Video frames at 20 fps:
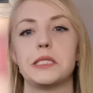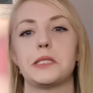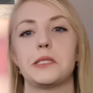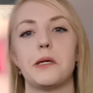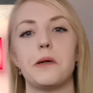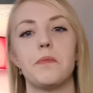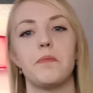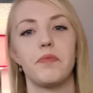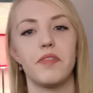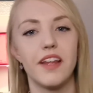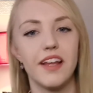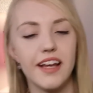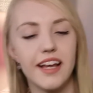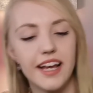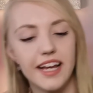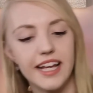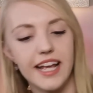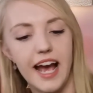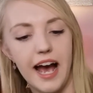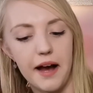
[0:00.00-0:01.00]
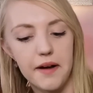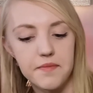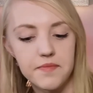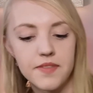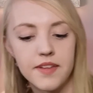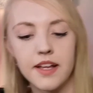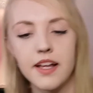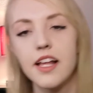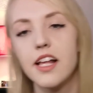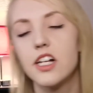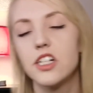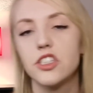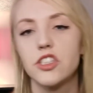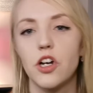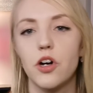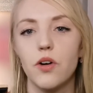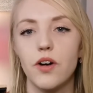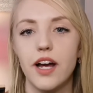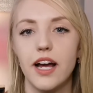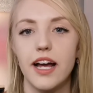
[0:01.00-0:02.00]
So yeah,
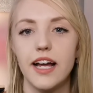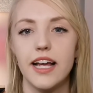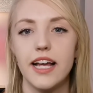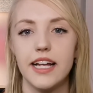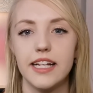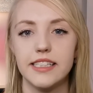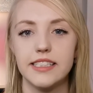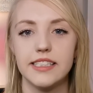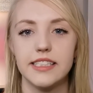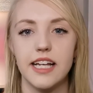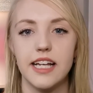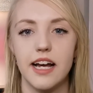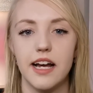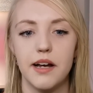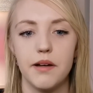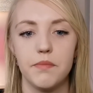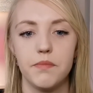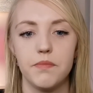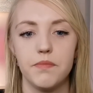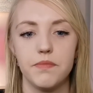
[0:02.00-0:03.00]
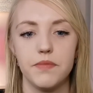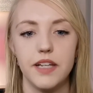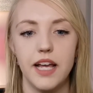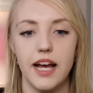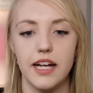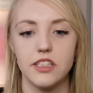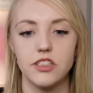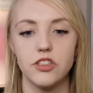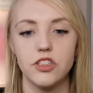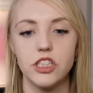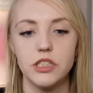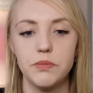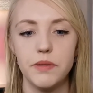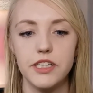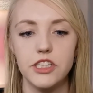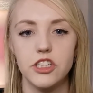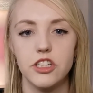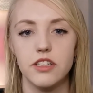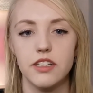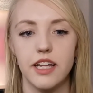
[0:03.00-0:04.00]
so it's yeah, so just make
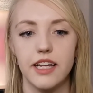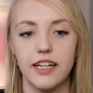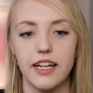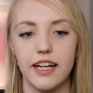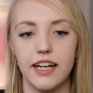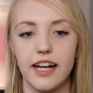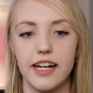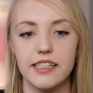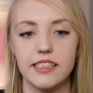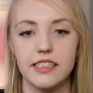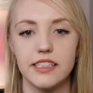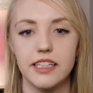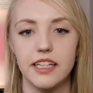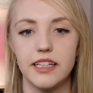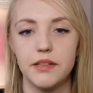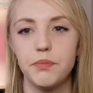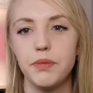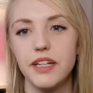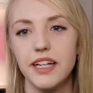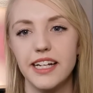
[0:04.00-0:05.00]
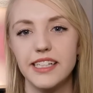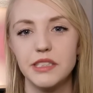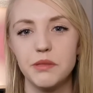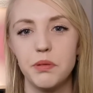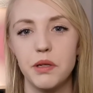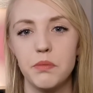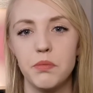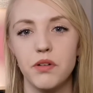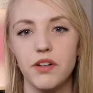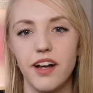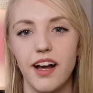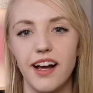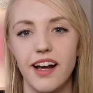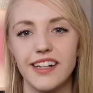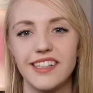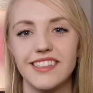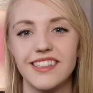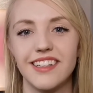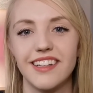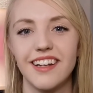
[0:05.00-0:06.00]
sure, like, I guess, like, be nice to people,
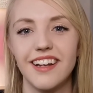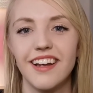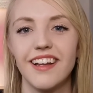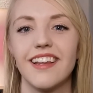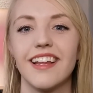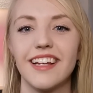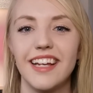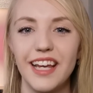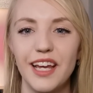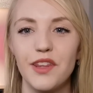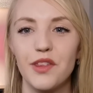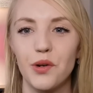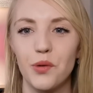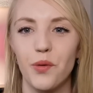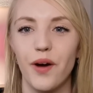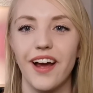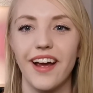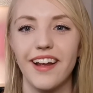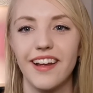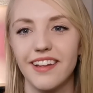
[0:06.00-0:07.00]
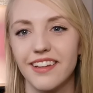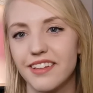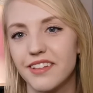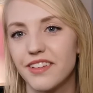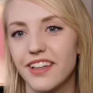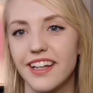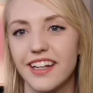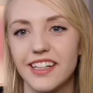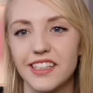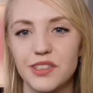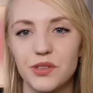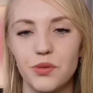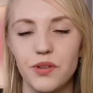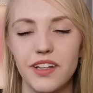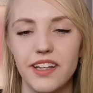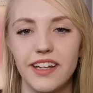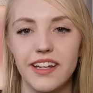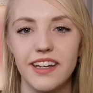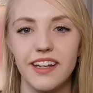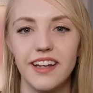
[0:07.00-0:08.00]
guys. Like either way, like it's
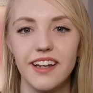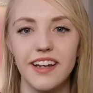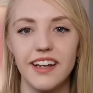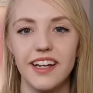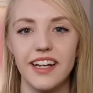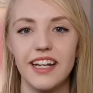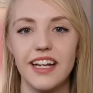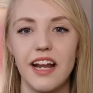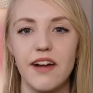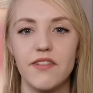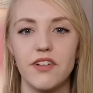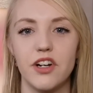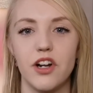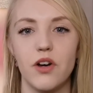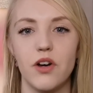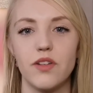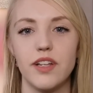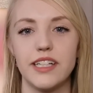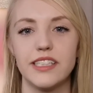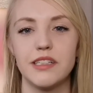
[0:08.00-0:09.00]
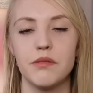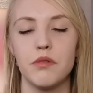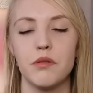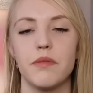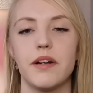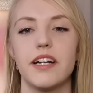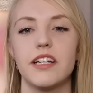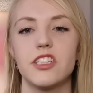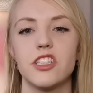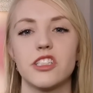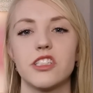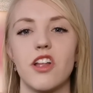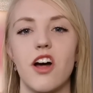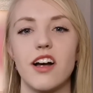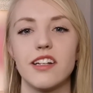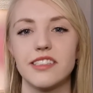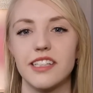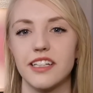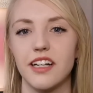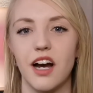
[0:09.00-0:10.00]
really, you never know, like someone might have just
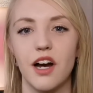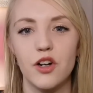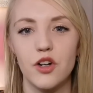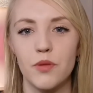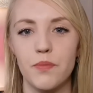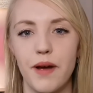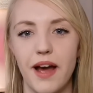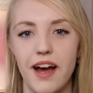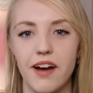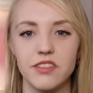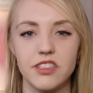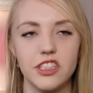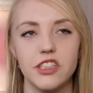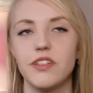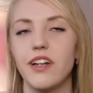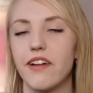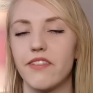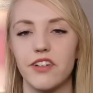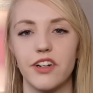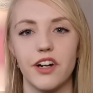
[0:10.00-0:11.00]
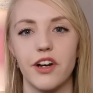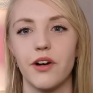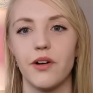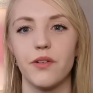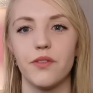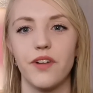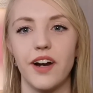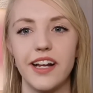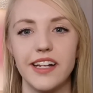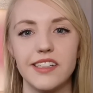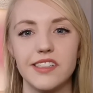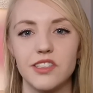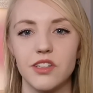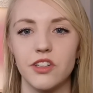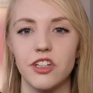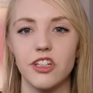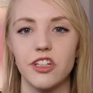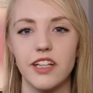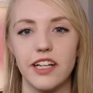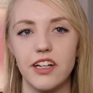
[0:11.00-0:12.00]
lost like 100 pounds, you never know, right? So
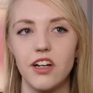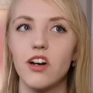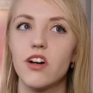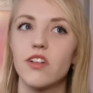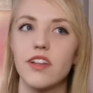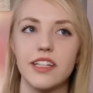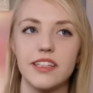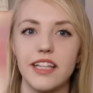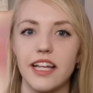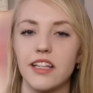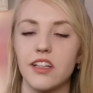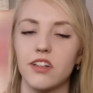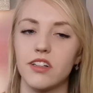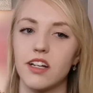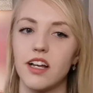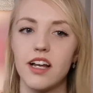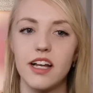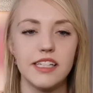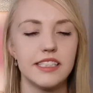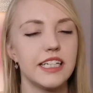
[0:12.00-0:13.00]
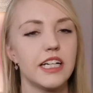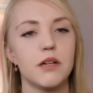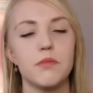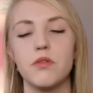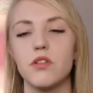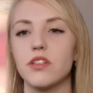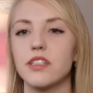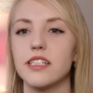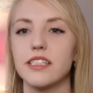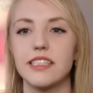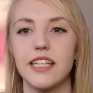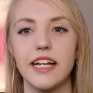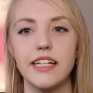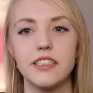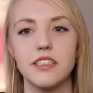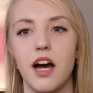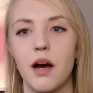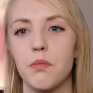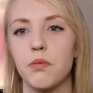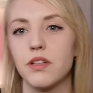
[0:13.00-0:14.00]
you're like, oh, like they look terrible in this
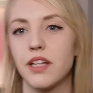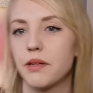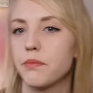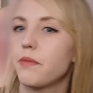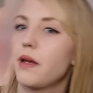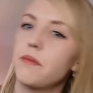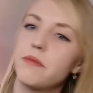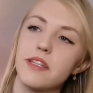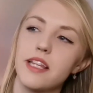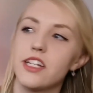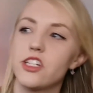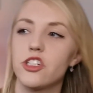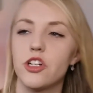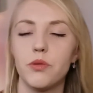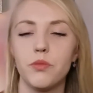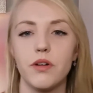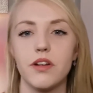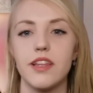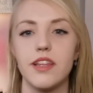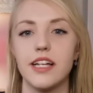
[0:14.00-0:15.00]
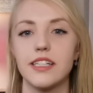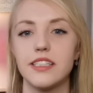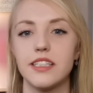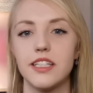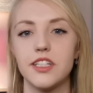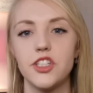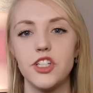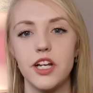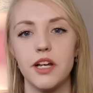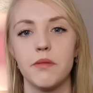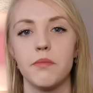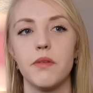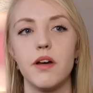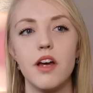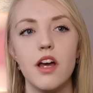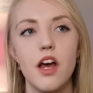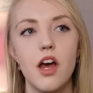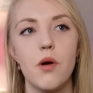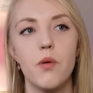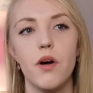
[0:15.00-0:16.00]
tank top, or like maybe they shouldn't wear that to the gym.
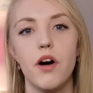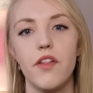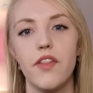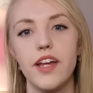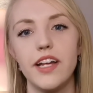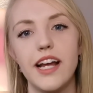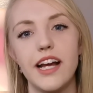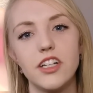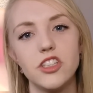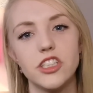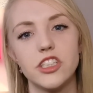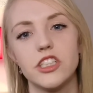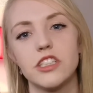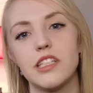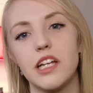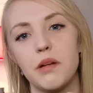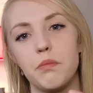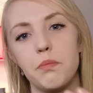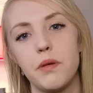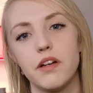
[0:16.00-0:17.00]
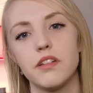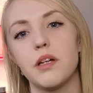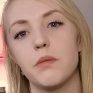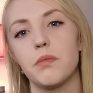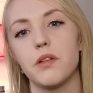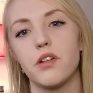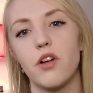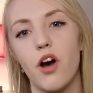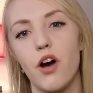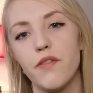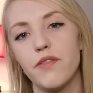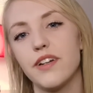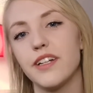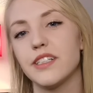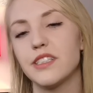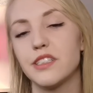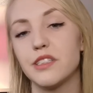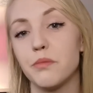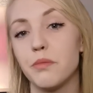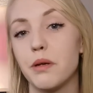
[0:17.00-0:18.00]
Well, they actually just like built up the
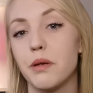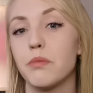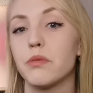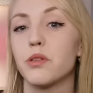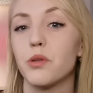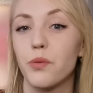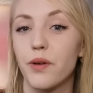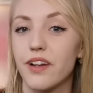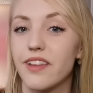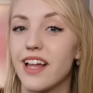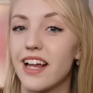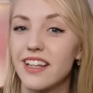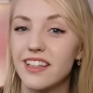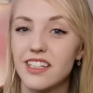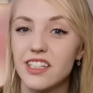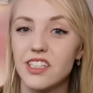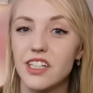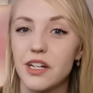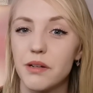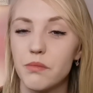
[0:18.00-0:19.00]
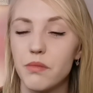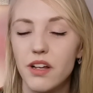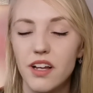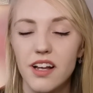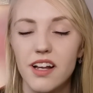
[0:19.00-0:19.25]
confidence to be able to wear that in the gym.